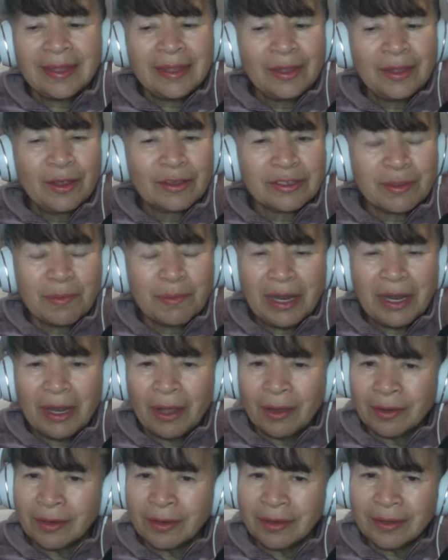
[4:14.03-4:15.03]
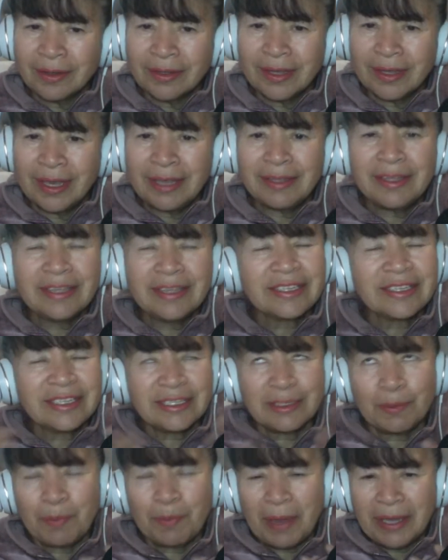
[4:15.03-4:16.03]
doesn't belong in this
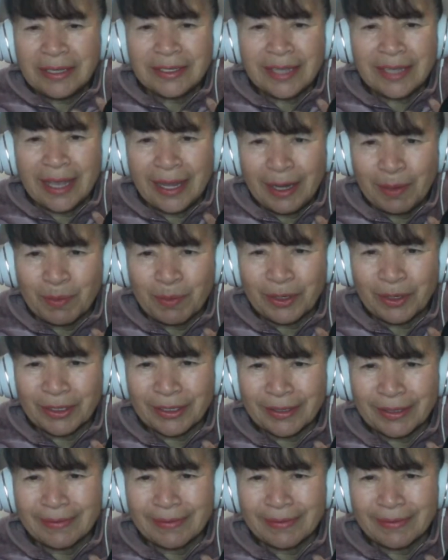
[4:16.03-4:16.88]
space anymore.